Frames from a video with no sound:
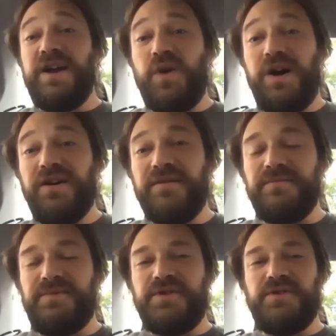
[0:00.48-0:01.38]

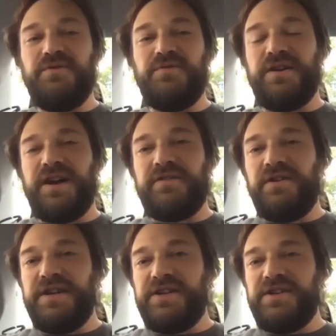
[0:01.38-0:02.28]
welcome to
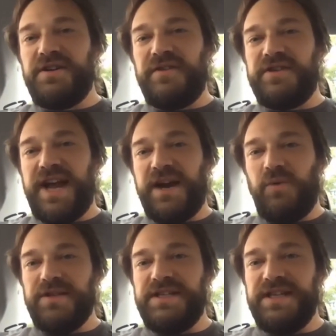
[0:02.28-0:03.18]
another edition of the
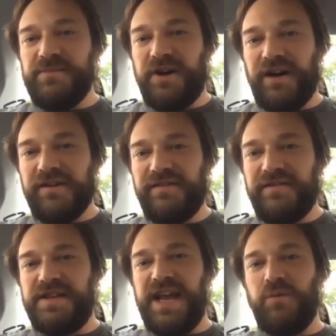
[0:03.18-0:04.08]
Tag1 Team Talks.
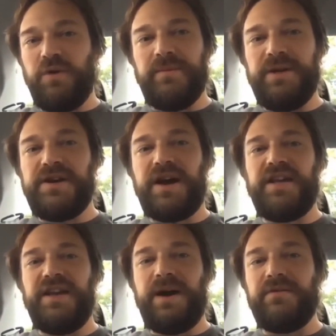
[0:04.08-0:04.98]
Today we're going to be
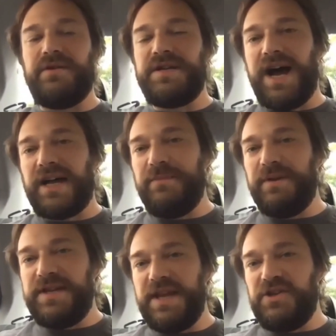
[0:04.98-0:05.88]
talking about
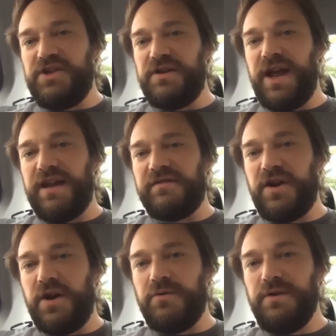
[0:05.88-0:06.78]
documentation as
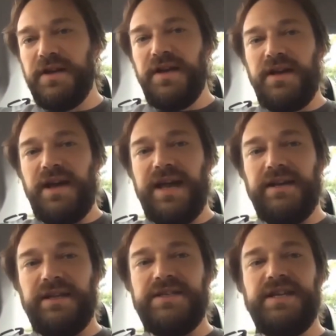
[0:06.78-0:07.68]
code
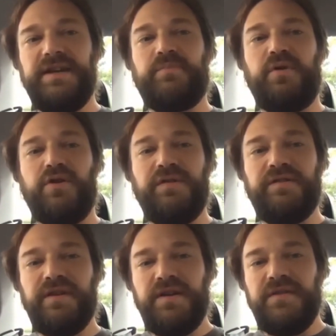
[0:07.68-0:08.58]
and linting
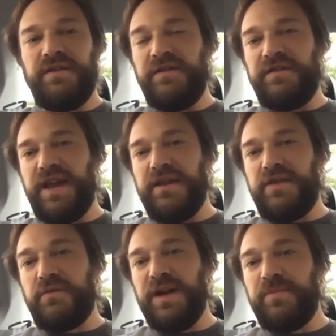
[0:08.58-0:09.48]
pros. This is a
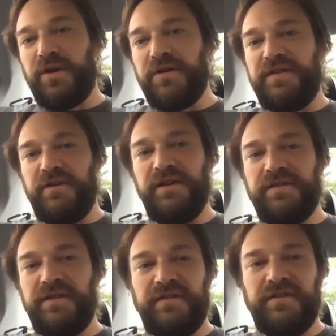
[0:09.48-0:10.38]
three-part
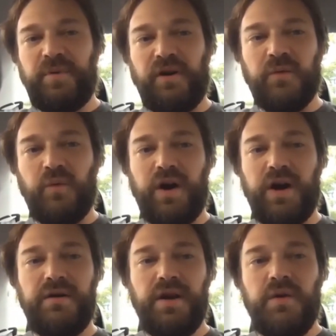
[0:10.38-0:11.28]
series. This is part
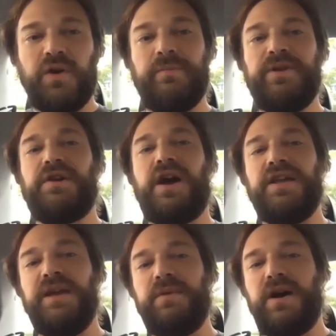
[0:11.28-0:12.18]
one. We're going to be
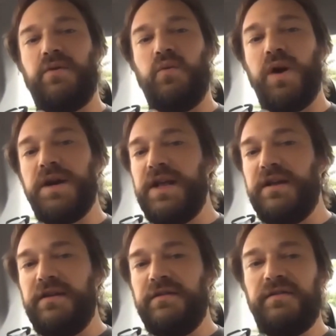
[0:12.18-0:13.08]
talking about what it
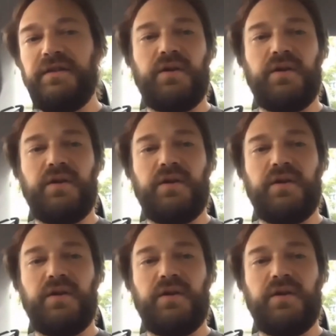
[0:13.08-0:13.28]
is,